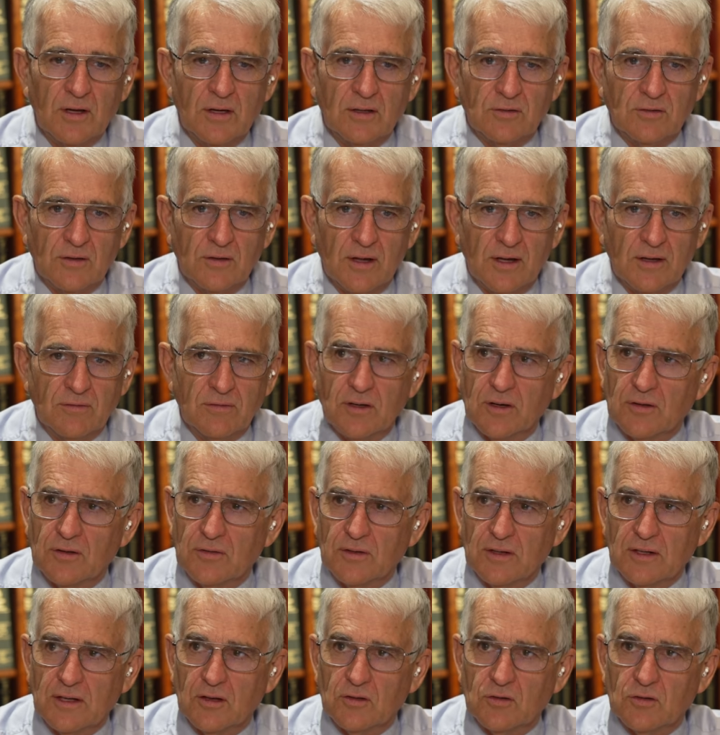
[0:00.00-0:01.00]
its Navy, I
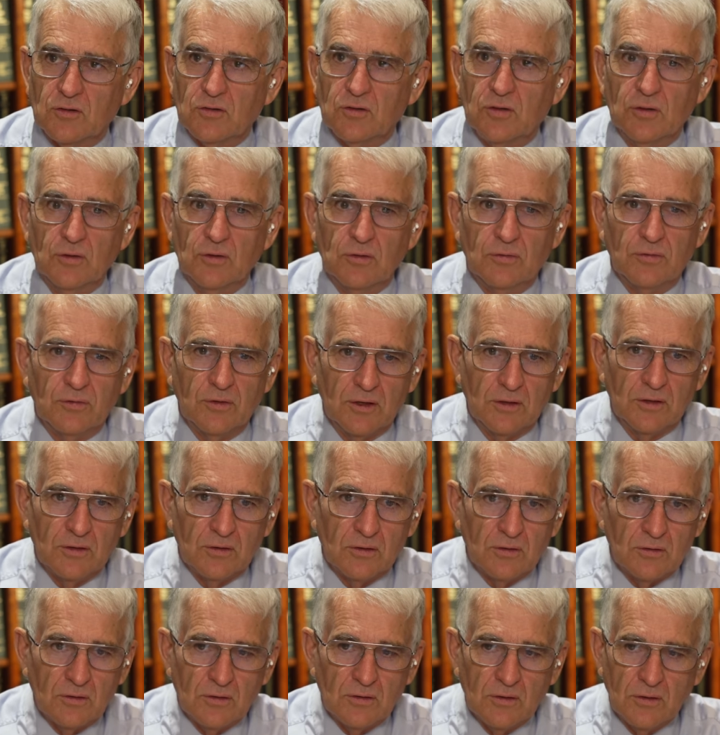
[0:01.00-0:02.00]
think, has two
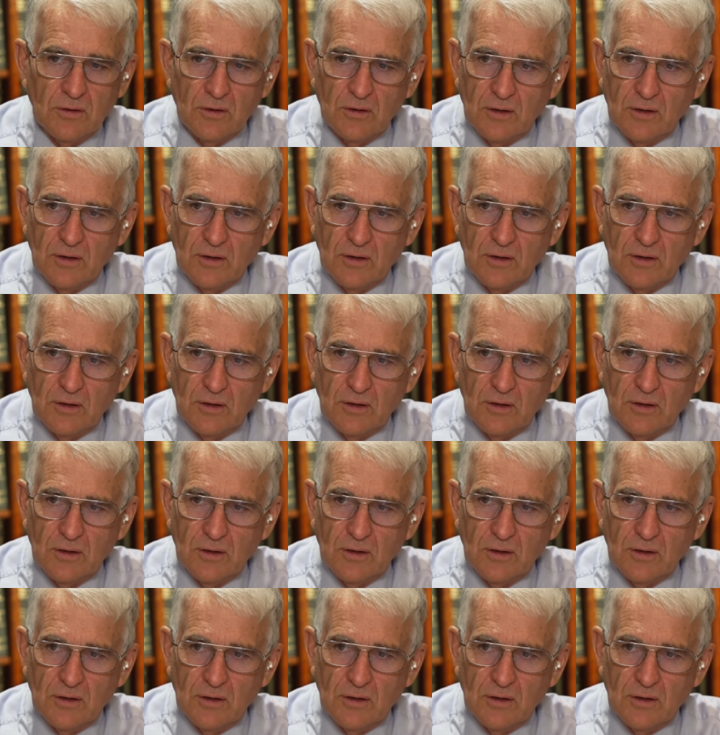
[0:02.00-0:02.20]
frigates,